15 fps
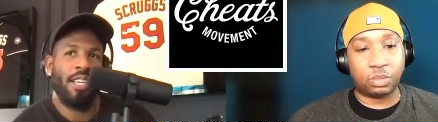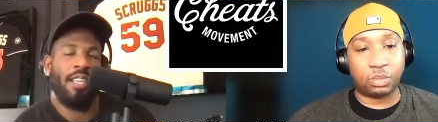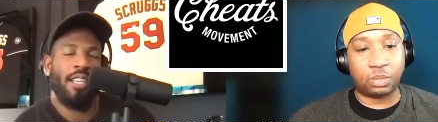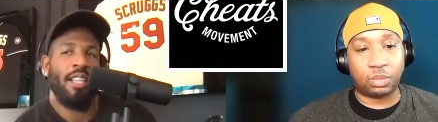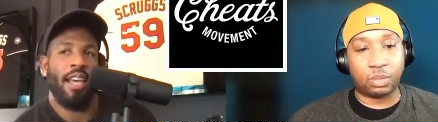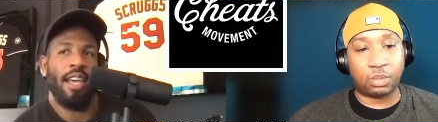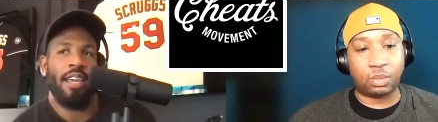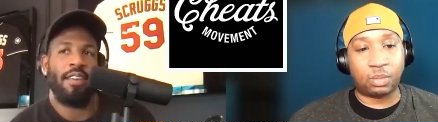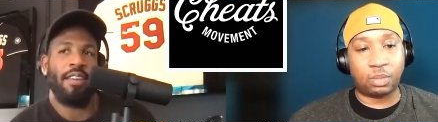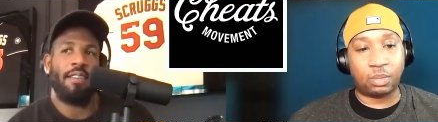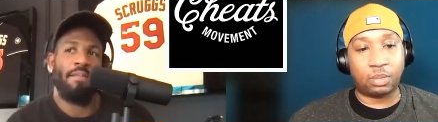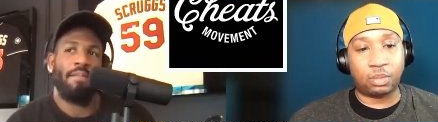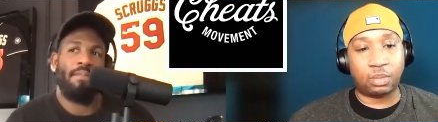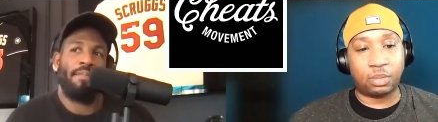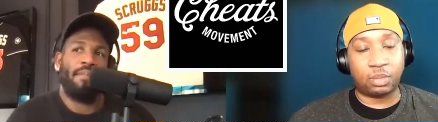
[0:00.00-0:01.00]
Speaker 1: like,
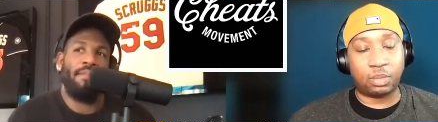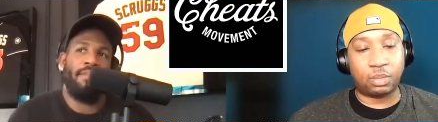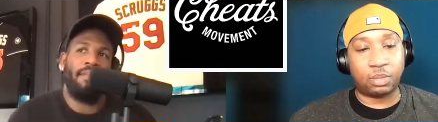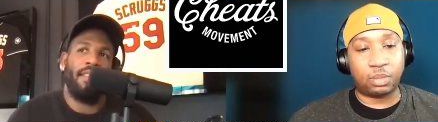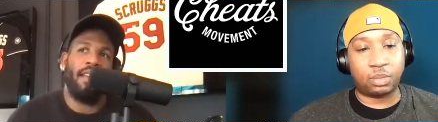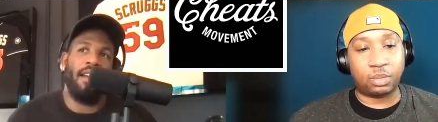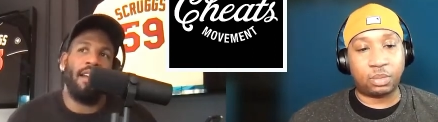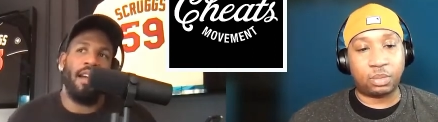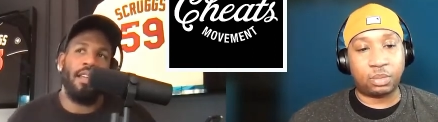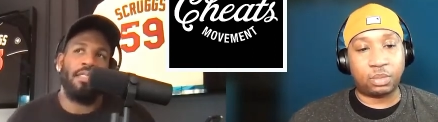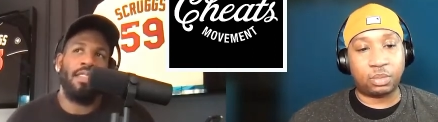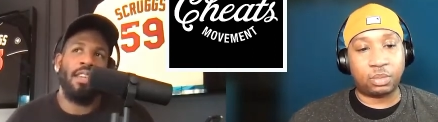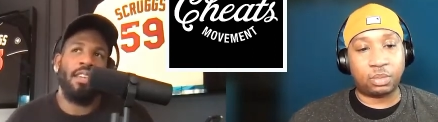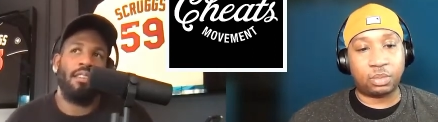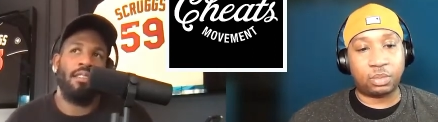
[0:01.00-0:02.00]
I, I
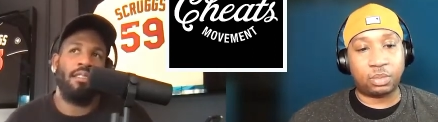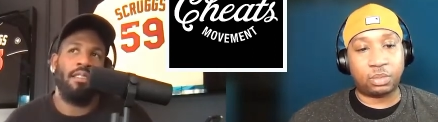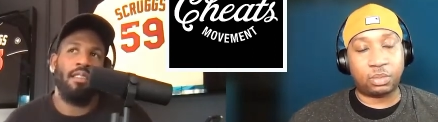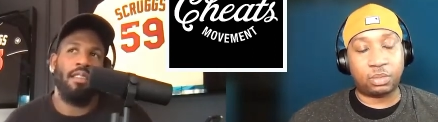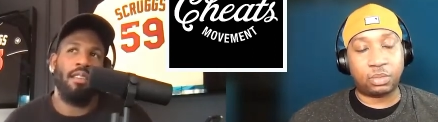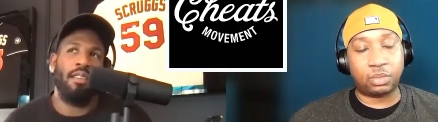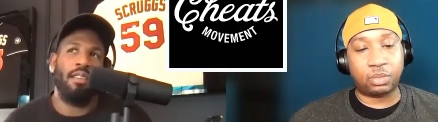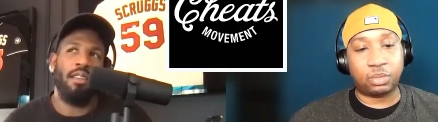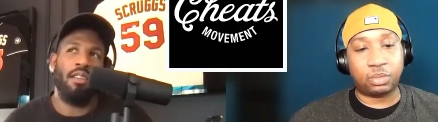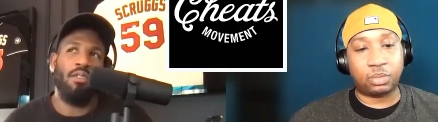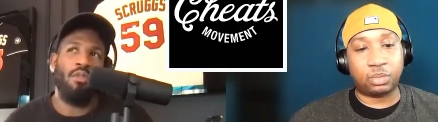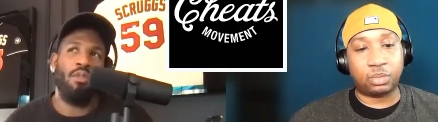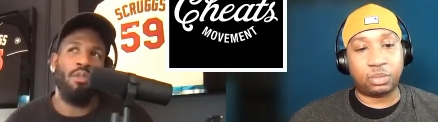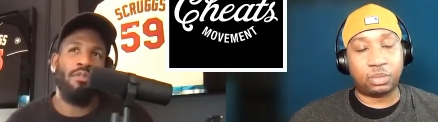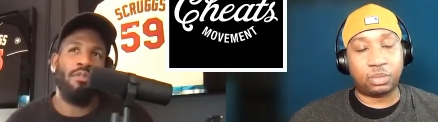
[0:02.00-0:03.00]
think in, in
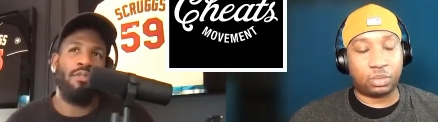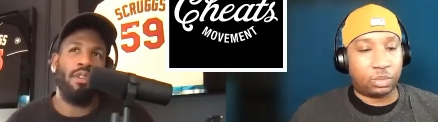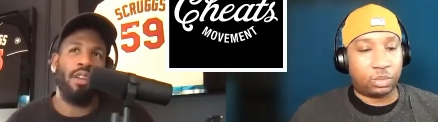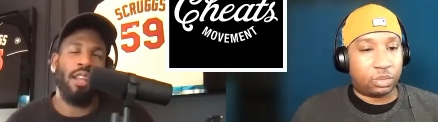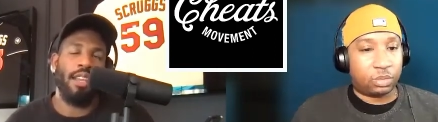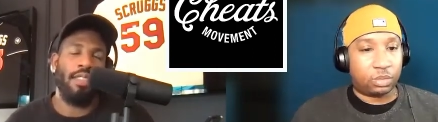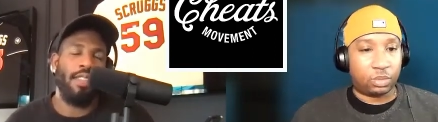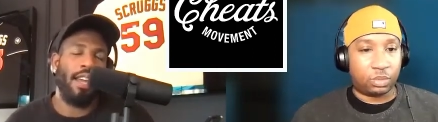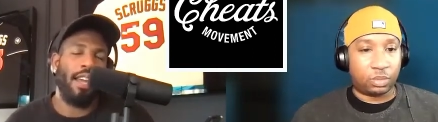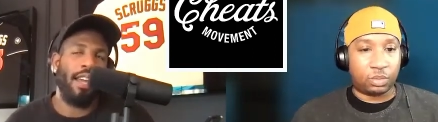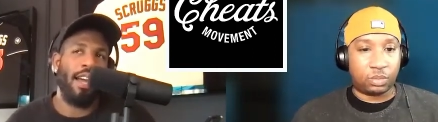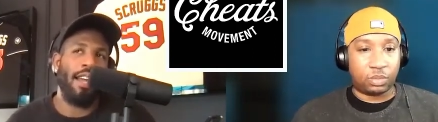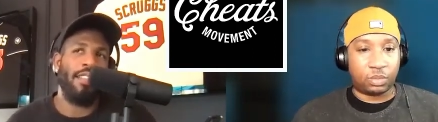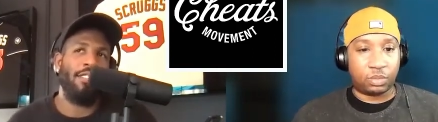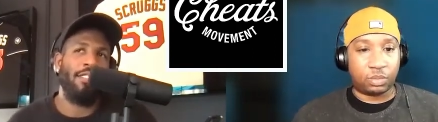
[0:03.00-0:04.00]
order for, and I think I
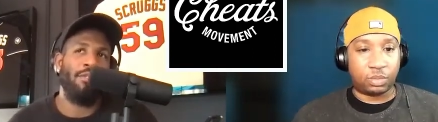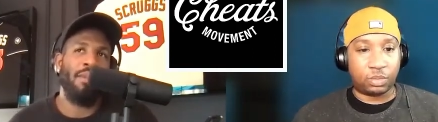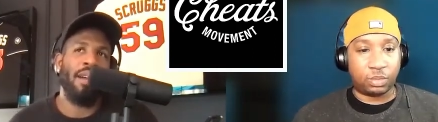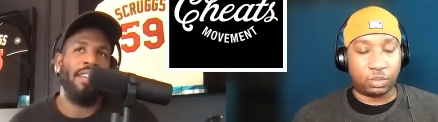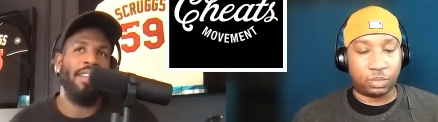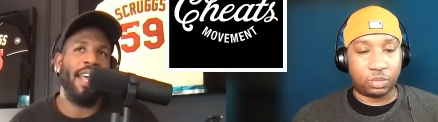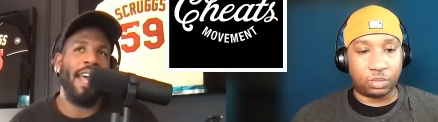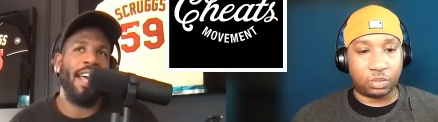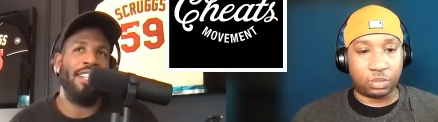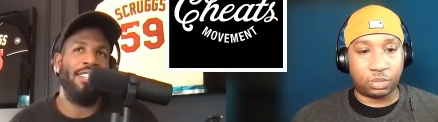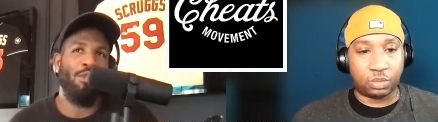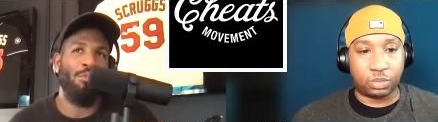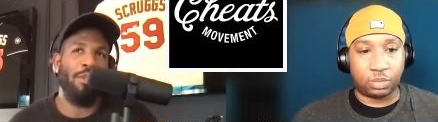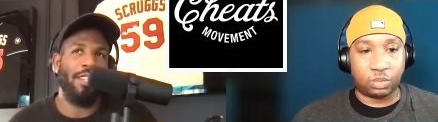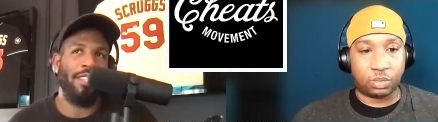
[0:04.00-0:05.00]
got this from my dad
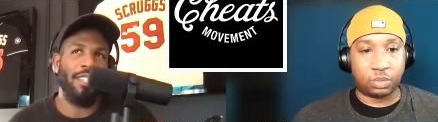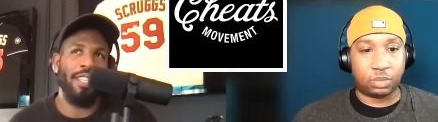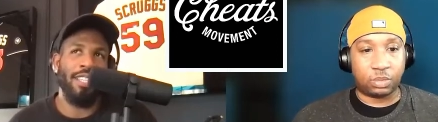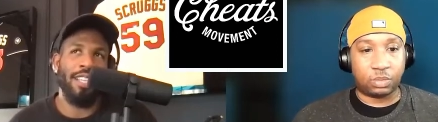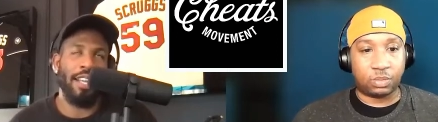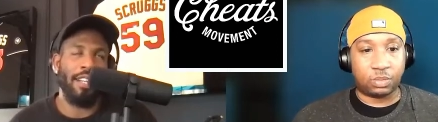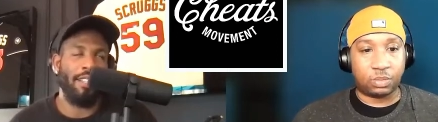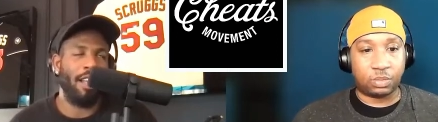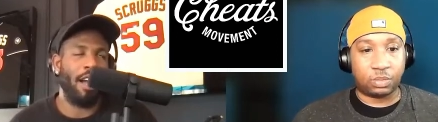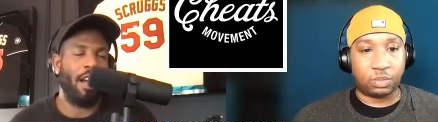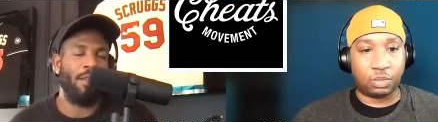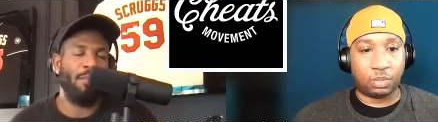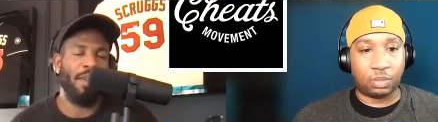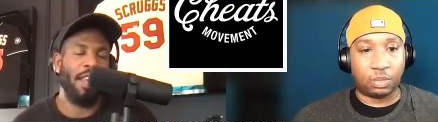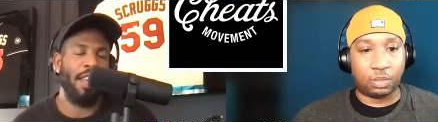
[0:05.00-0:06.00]
too, because he like
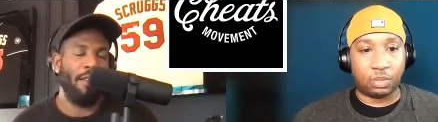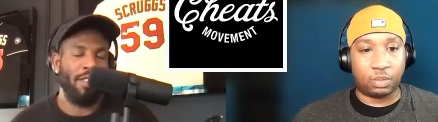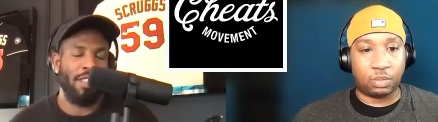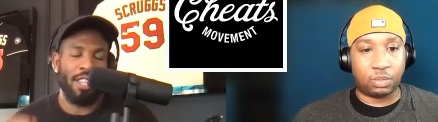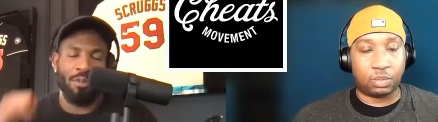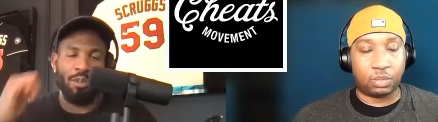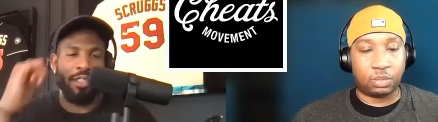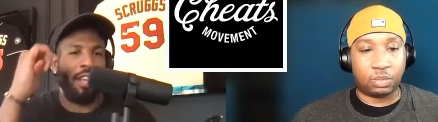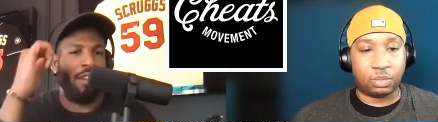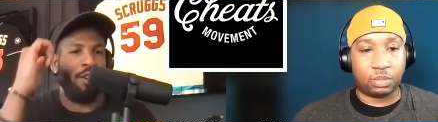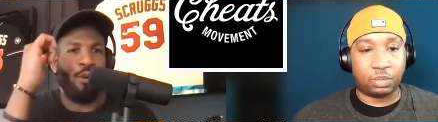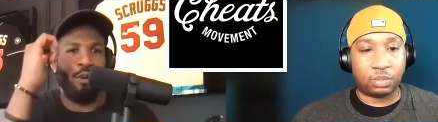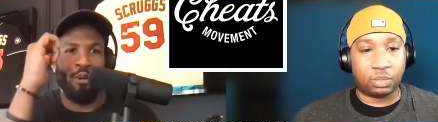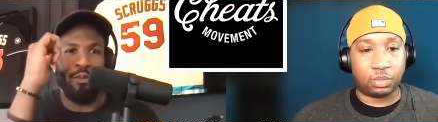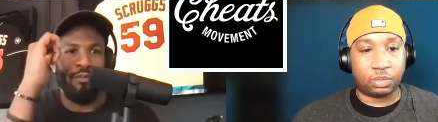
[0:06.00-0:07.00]
document everything with that
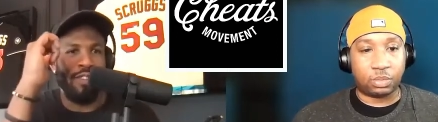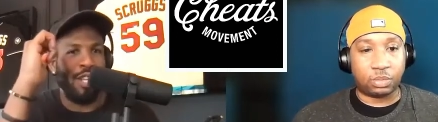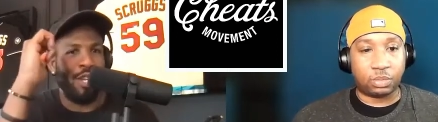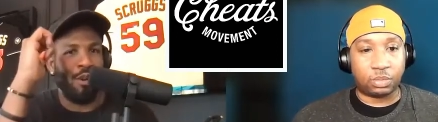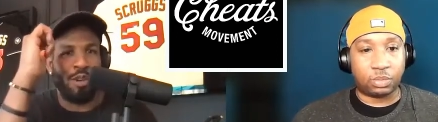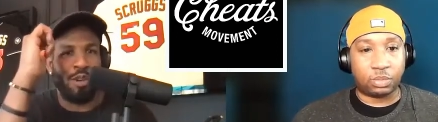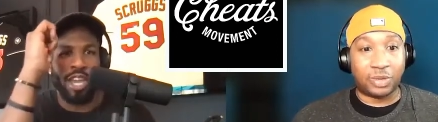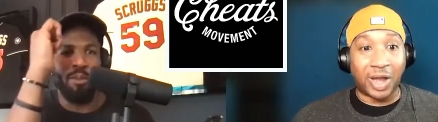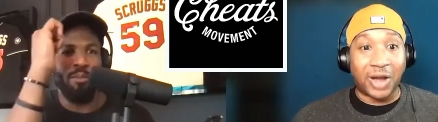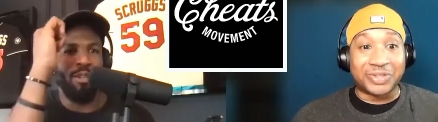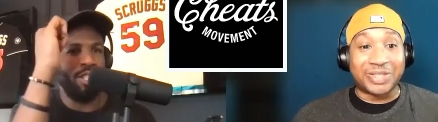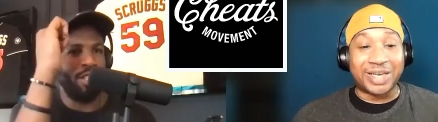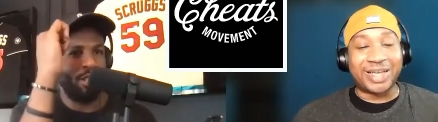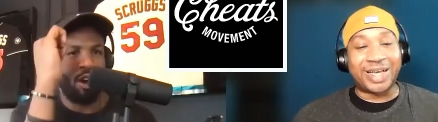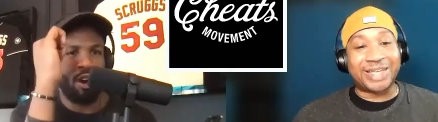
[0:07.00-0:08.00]
old video camera,
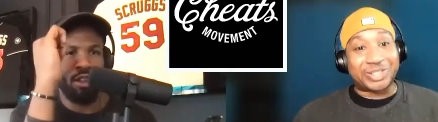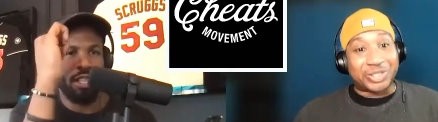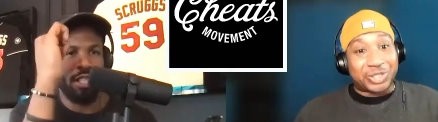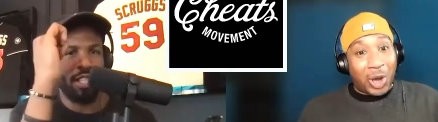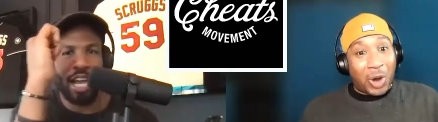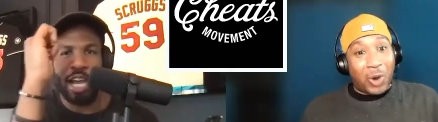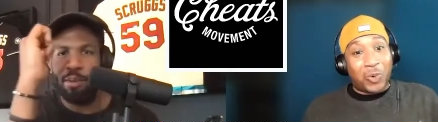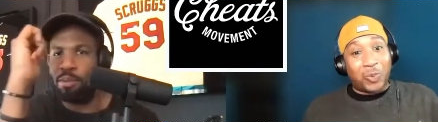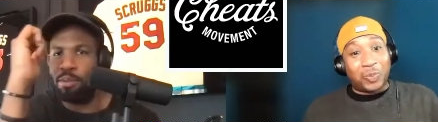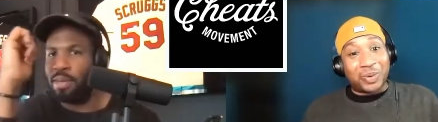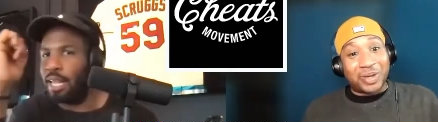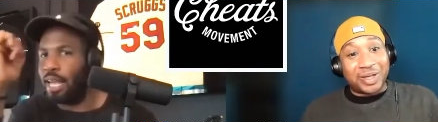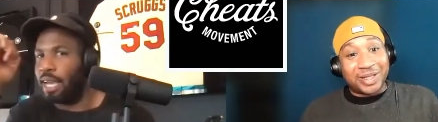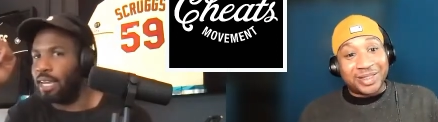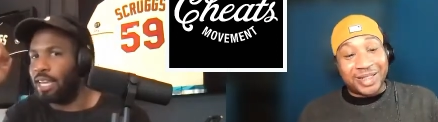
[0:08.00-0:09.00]
oh, just all the time dope. would
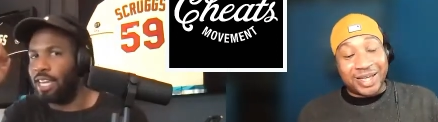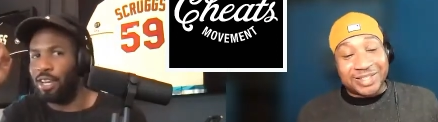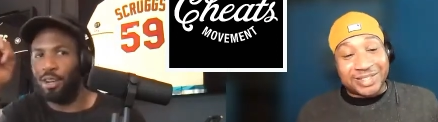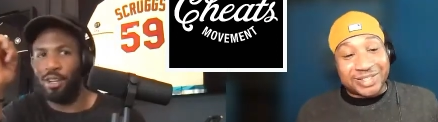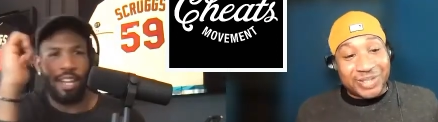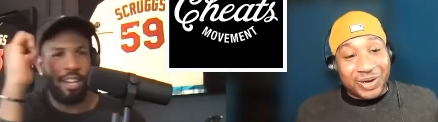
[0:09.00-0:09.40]
be like, here, that's like